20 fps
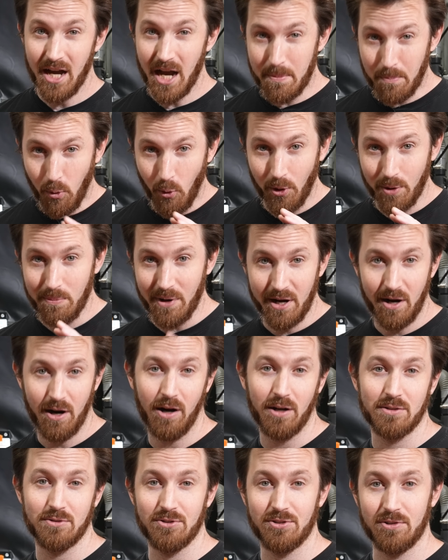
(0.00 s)
I poured my
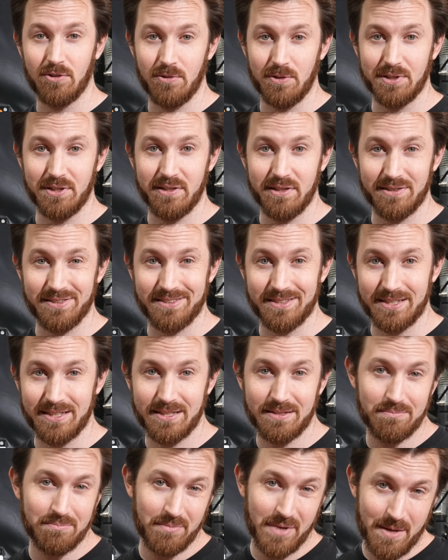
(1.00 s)
heart and soul into this
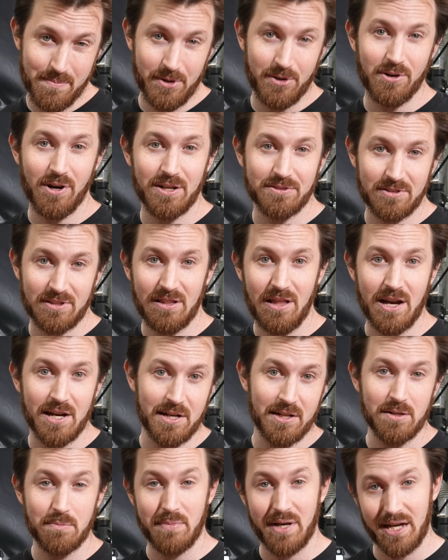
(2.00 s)
and maybe crossed the line
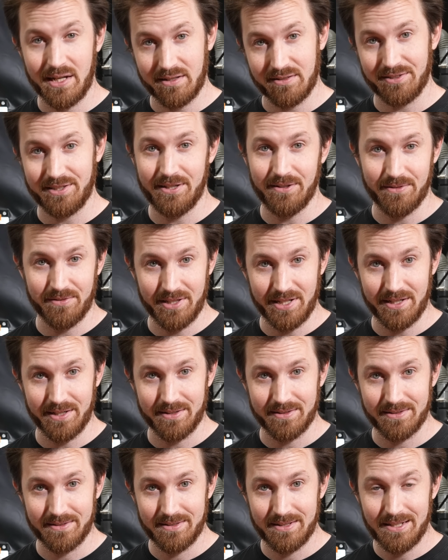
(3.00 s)
into madness here and
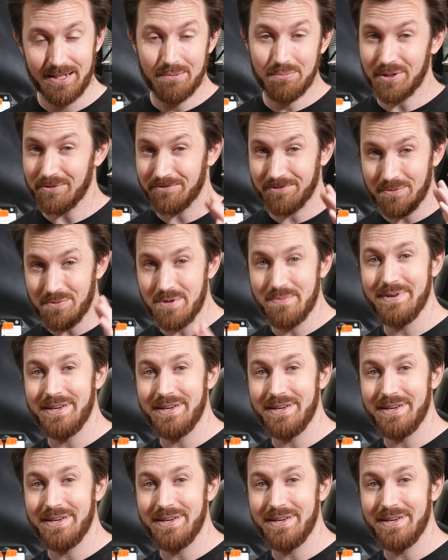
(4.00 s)
there. But from the